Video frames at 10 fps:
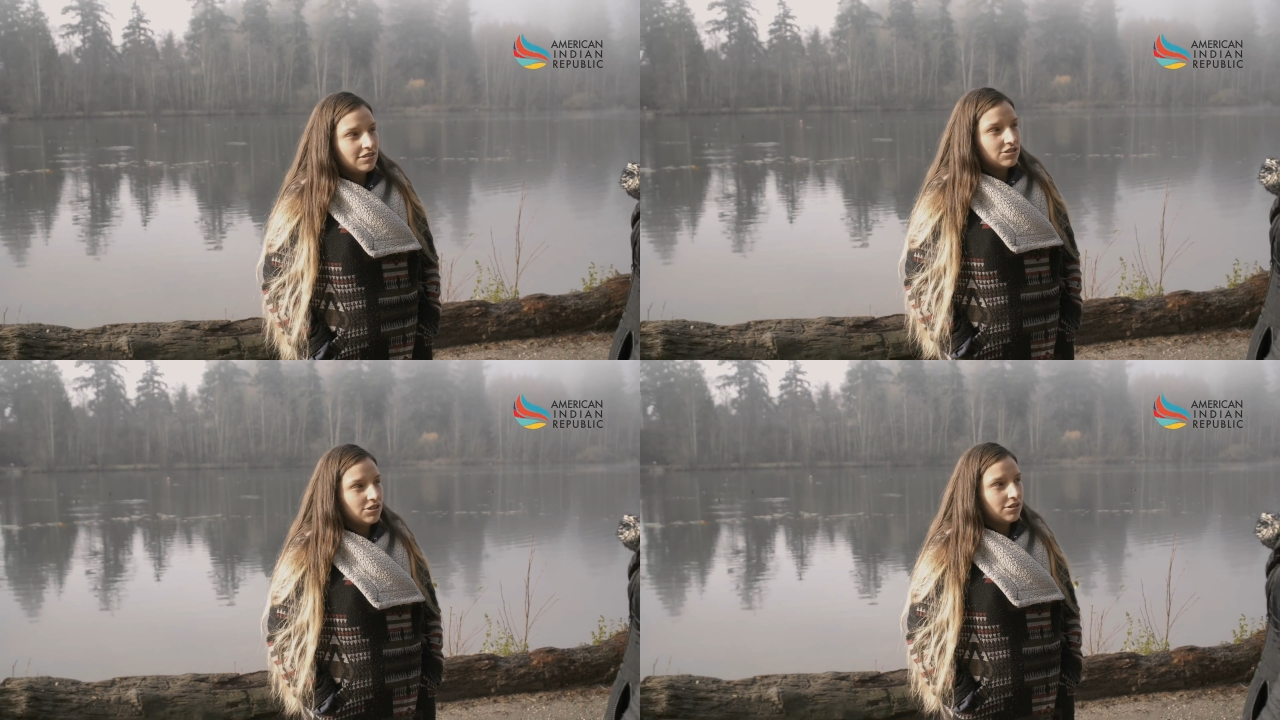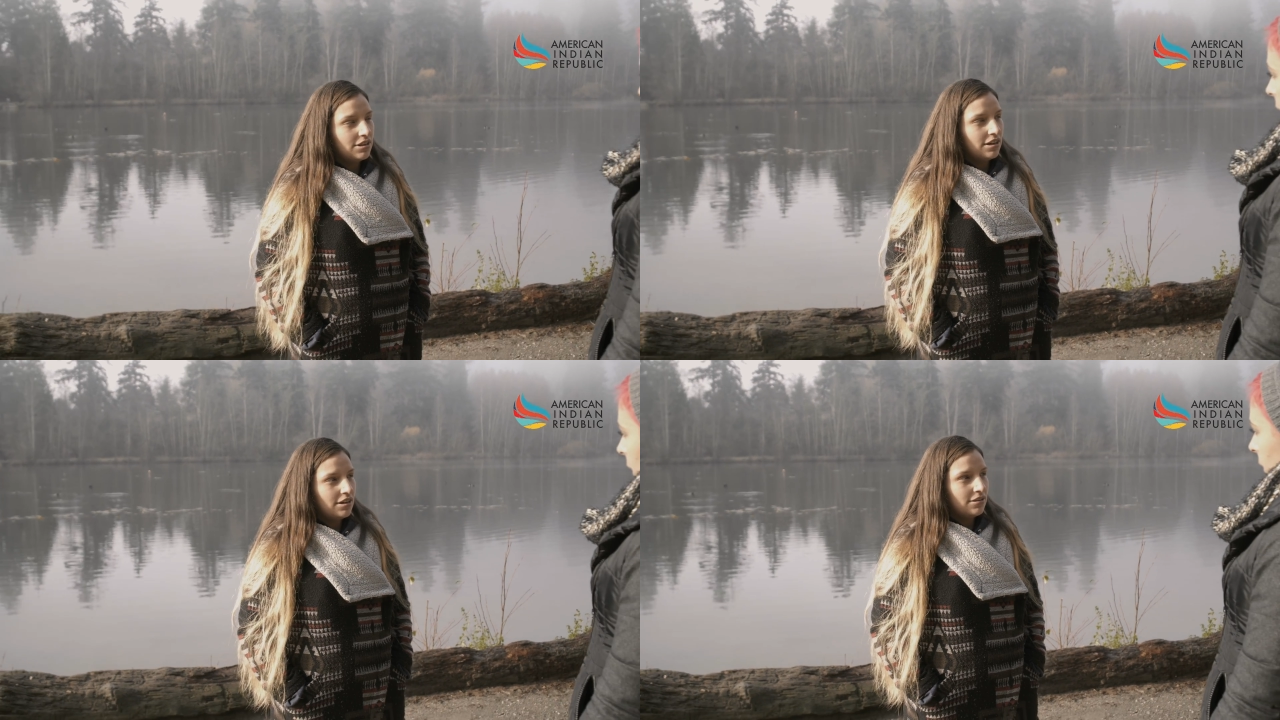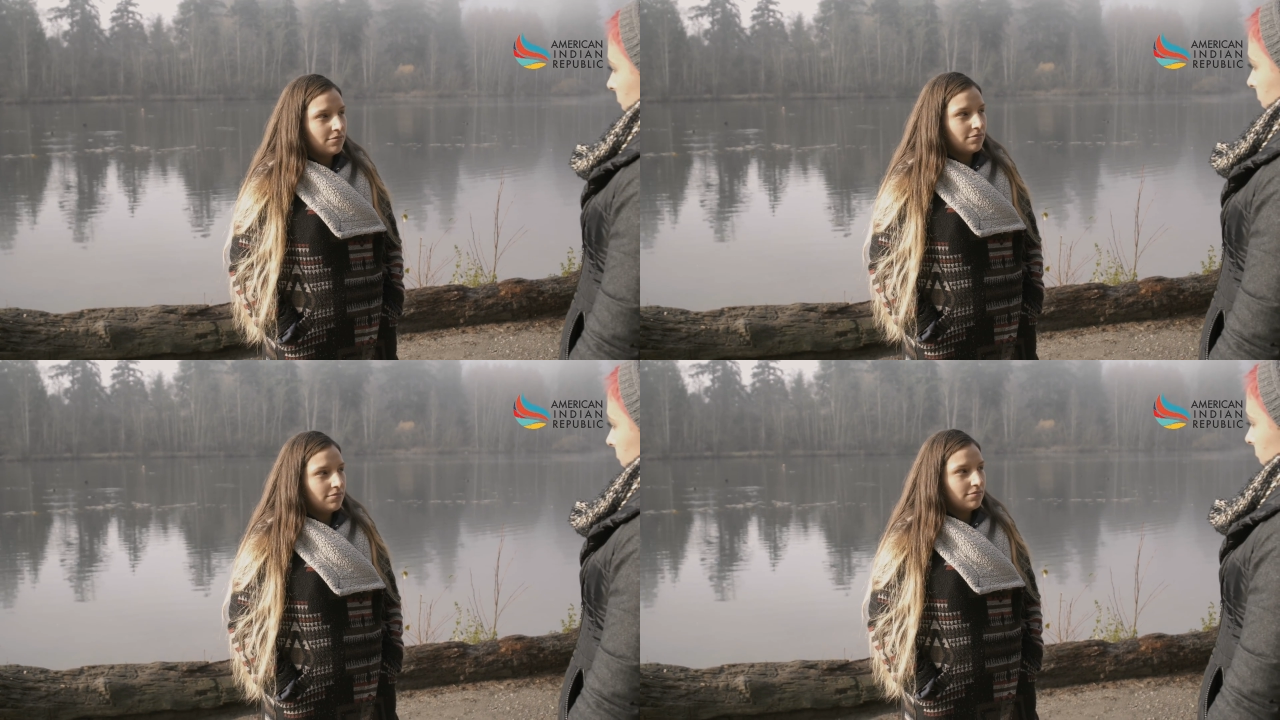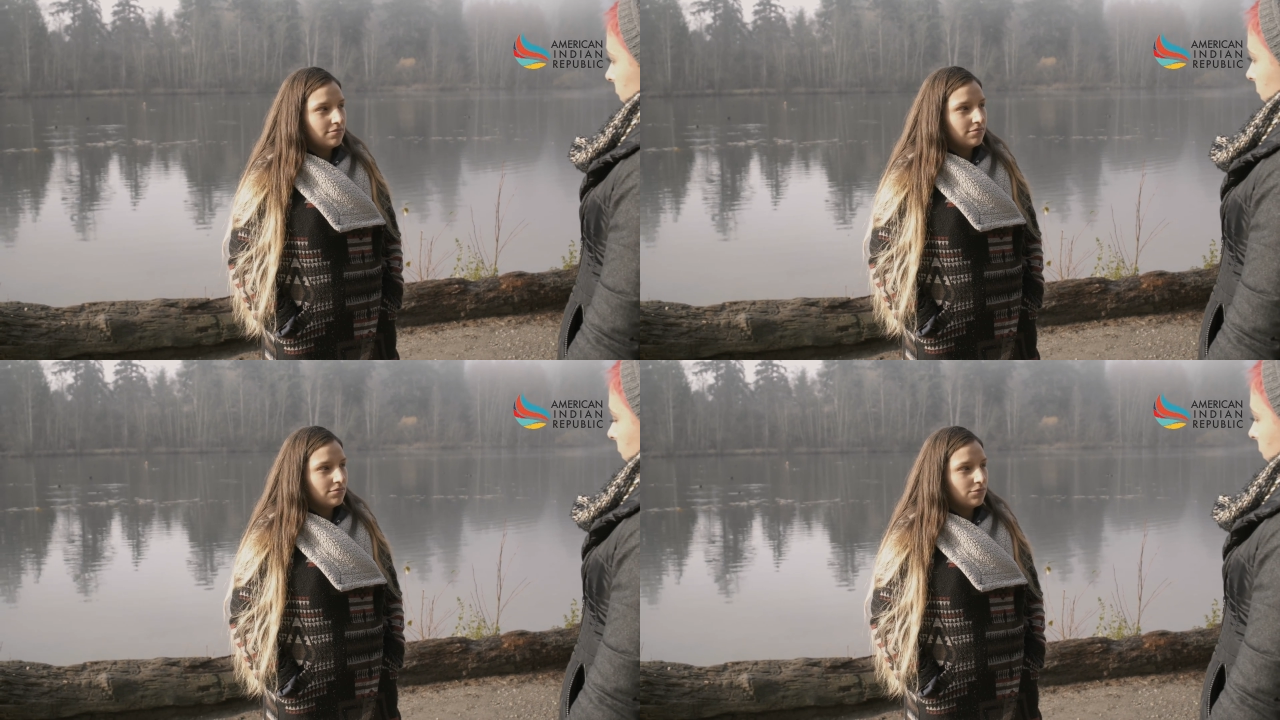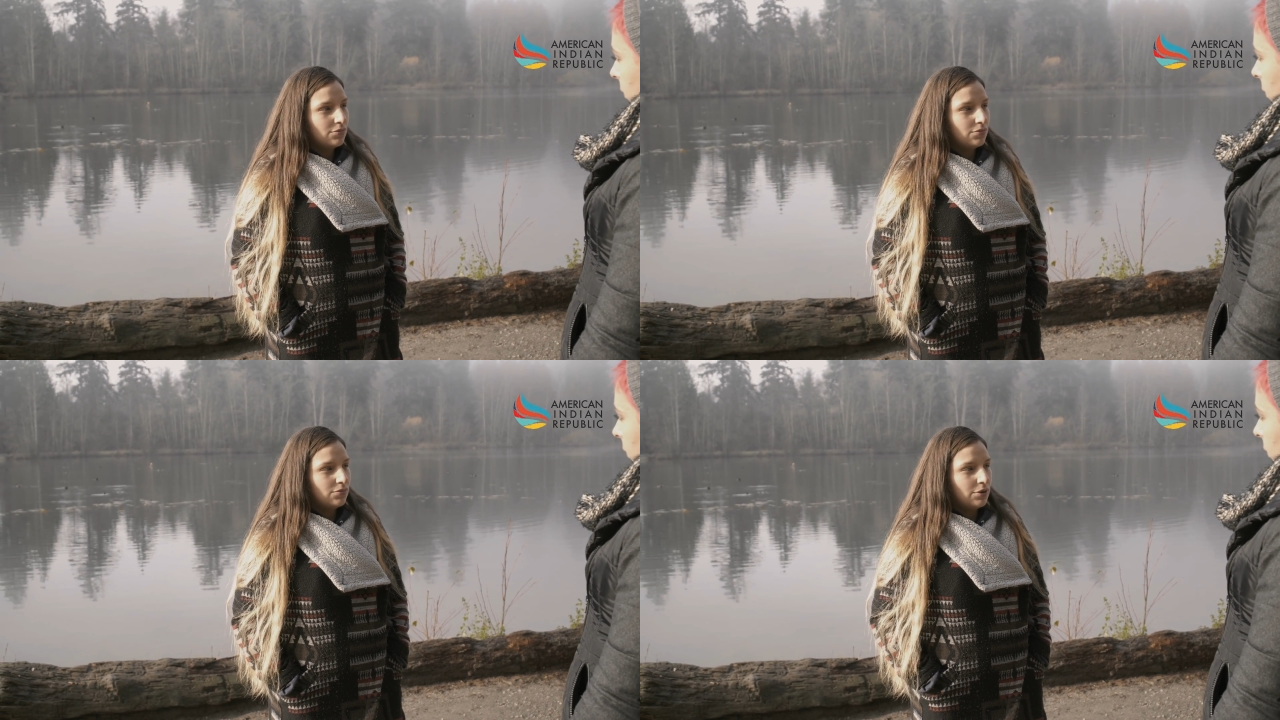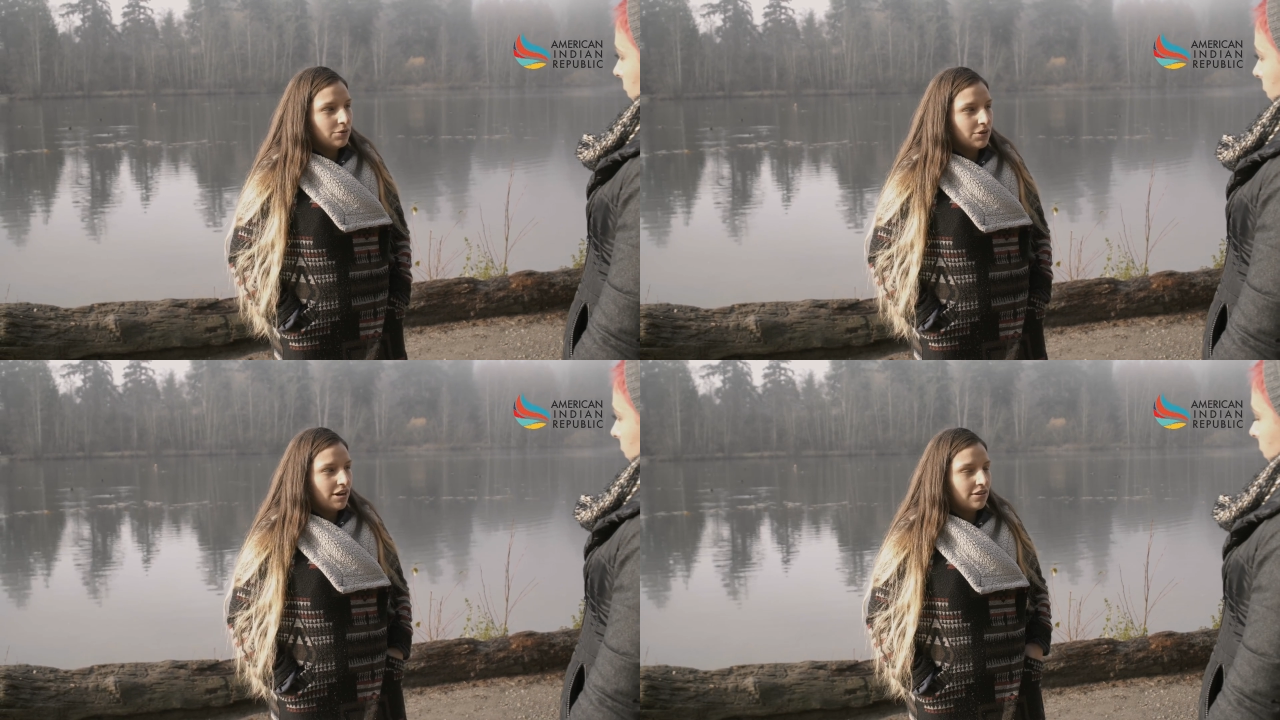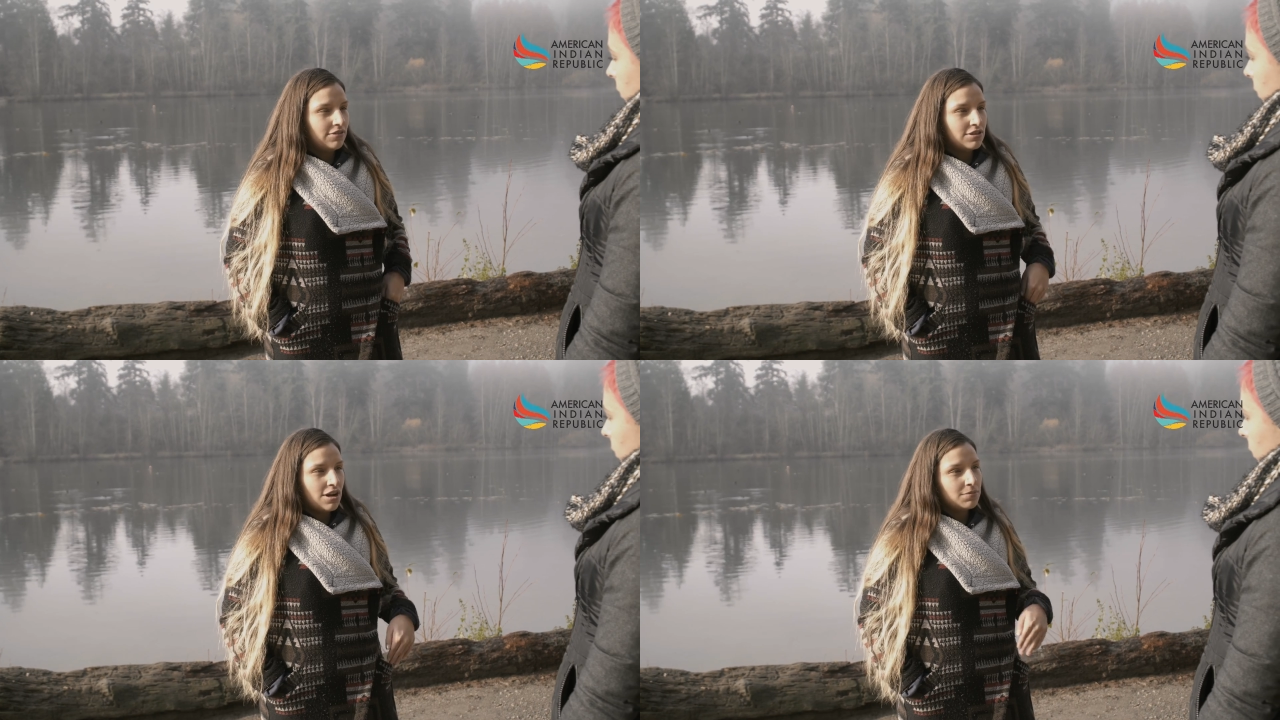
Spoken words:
down at the Firecracker Alley for 2 days,